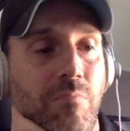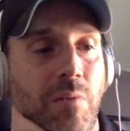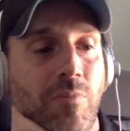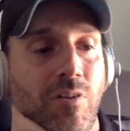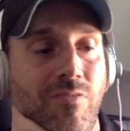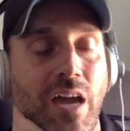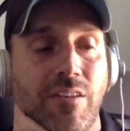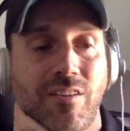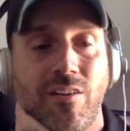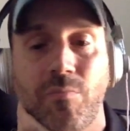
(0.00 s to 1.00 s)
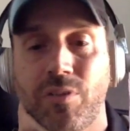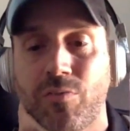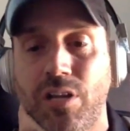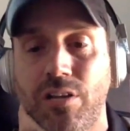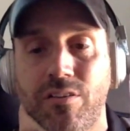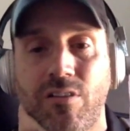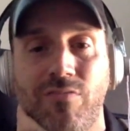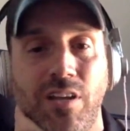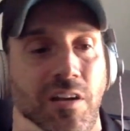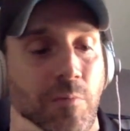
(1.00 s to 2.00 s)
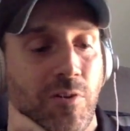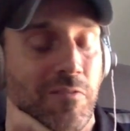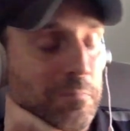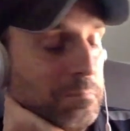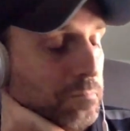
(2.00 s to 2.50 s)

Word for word: member of that startup as well. So I've done a number of